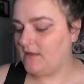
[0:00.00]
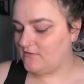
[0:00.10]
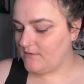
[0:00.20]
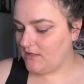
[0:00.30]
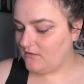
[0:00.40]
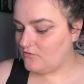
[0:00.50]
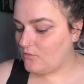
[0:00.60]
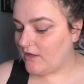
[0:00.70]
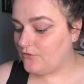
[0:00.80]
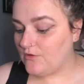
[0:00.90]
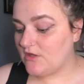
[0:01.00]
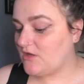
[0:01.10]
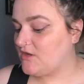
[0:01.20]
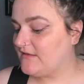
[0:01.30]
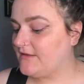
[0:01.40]
last week. So what I do is
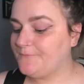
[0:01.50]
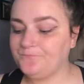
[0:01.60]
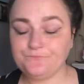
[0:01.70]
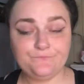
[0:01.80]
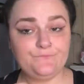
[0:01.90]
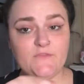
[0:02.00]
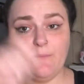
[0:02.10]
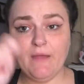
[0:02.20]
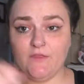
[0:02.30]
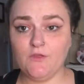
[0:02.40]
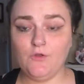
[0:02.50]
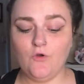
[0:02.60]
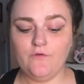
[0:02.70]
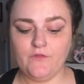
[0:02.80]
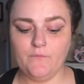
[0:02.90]
I just pick the glue
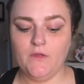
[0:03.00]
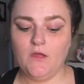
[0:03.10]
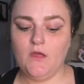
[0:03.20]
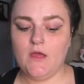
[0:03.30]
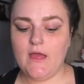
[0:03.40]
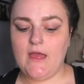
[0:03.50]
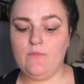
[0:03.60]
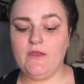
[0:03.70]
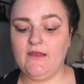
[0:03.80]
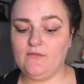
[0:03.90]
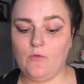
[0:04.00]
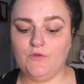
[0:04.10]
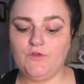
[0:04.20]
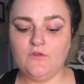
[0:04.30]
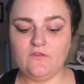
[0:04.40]
off them and um, the next time I
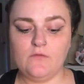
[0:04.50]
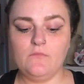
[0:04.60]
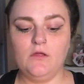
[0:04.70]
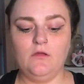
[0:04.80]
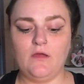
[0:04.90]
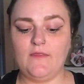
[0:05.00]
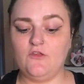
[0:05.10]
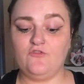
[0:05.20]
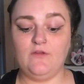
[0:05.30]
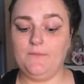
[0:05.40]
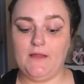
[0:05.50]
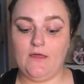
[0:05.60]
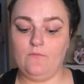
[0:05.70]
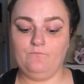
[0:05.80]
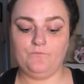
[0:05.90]
want to use them, and then just
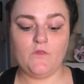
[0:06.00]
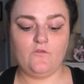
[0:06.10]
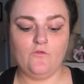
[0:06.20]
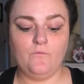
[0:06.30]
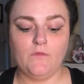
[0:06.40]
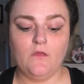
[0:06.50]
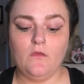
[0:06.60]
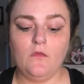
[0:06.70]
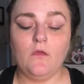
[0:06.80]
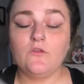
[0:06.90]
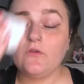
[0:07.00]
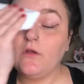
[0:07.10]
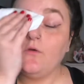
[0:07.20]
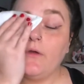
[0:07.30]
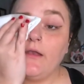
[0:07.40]
reapply them. So just going
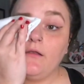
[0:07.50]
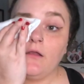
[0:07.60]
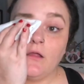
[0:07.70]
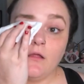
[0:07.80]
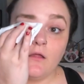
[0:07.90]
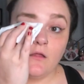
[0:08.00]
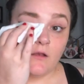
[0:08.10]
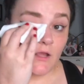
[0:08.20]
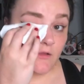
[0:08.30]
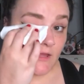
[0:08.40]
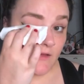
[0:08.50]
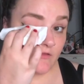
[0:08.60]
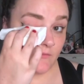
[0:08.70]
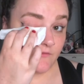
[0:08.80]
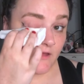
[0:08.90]
to go in. Now you have
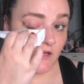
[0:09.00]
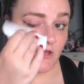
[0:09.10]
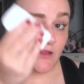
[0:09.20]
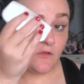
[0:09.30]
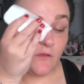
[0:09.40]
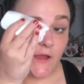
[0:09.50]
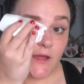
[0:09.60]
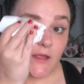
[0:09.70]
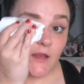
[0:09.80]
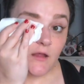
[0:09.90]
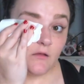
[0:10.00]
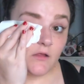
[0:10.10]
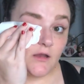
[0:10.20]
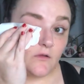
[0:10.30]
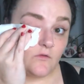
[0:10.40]
to be very gentle in the eye area,
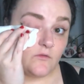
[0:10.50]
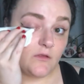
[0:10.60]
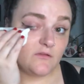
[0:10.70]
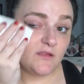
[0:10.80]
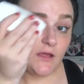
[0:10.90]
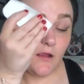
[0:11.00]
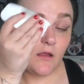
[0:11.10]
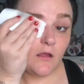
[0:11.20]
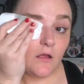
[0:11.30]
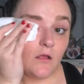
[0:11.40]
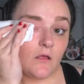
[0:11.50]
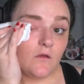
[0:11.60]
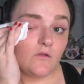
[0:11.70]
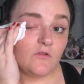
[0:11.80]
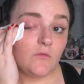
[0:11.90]
kind of goes without saying,
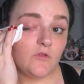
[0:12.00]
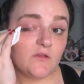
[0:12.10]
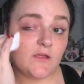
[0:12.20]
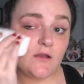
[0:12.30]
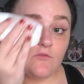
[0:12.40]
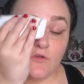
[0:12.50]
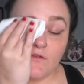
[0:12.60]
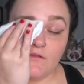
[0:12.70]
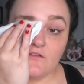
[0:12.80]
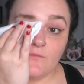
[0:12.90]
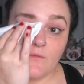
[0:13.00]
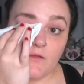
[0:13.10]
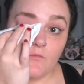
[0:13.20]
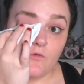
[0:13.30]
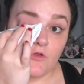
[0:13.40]
so I'm just kind of using
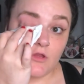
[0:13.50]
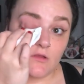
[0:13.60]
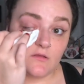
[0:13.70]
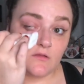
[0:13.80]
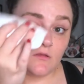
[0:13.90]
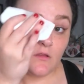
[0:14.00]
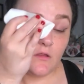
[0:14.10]
sweeping motions